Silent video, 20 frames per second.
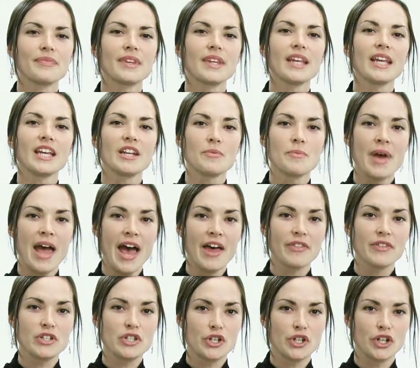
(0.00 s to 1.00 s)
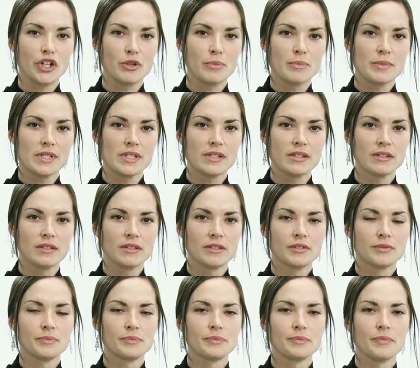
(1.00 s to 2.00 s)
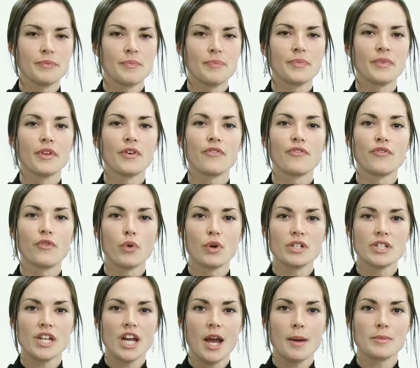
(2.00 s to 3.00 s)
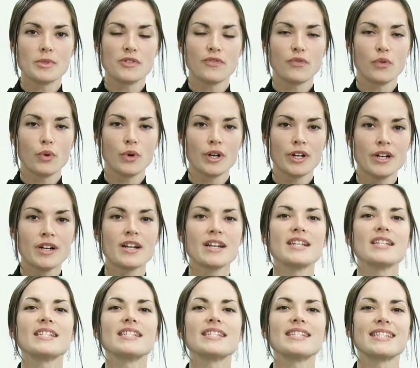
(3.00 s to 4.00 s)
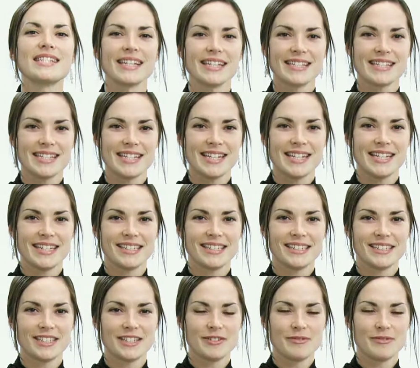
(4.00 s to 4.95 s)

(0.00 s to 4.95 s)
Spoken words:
in math terms, 4 times 4, 16.